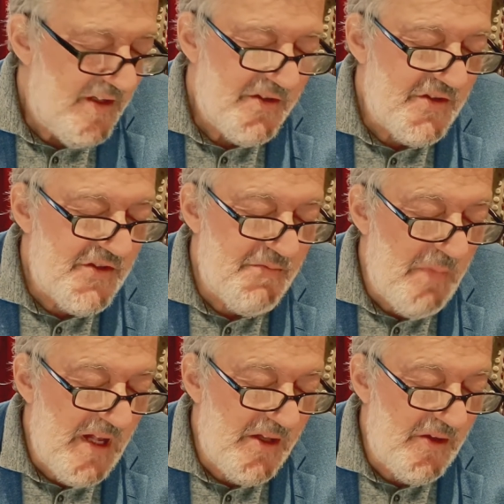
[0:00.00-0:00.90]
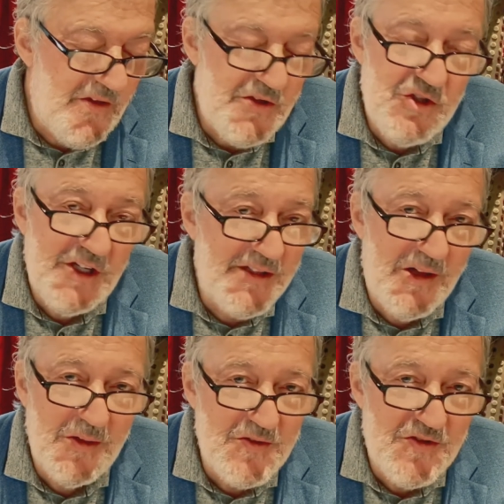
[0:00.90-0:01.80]
To smell the
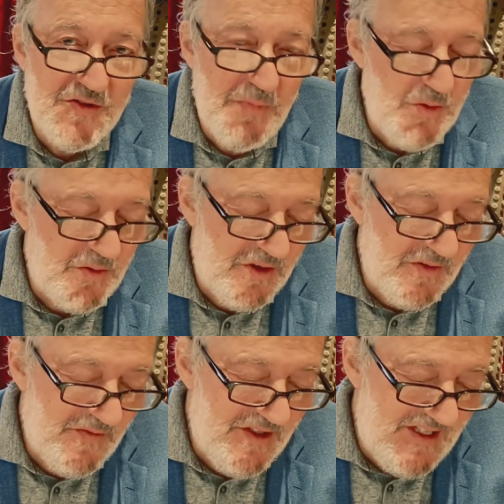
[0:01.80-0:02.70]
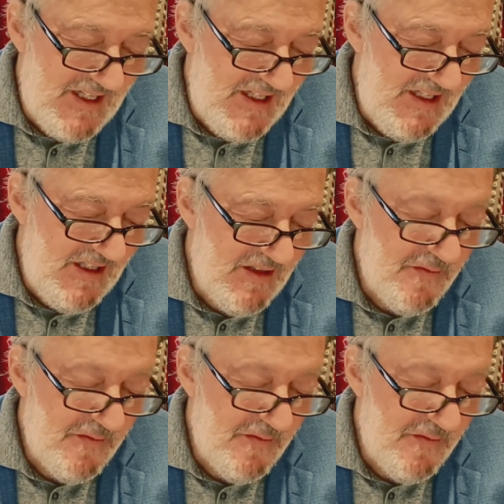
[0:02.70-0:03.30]
gentle smoke of tea,